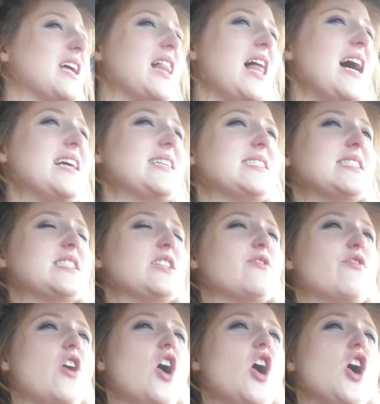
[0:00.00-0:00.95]
the classes
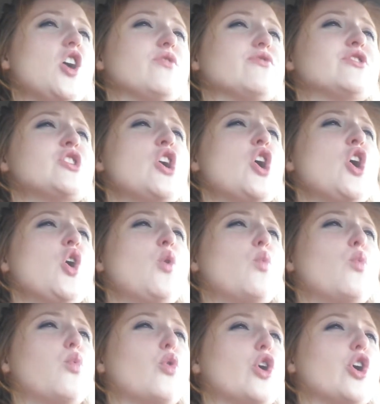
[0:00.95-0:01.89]
involved
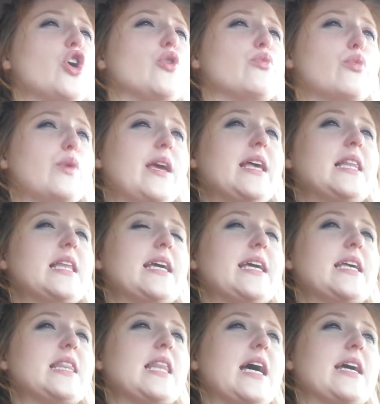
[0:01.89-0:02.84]
were
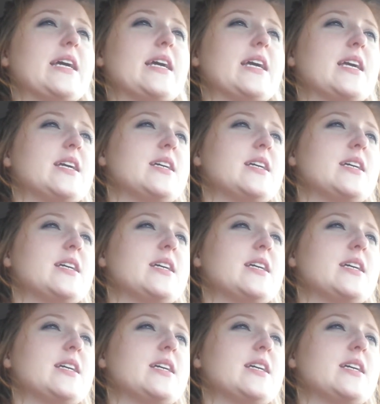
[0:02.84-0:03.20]
really like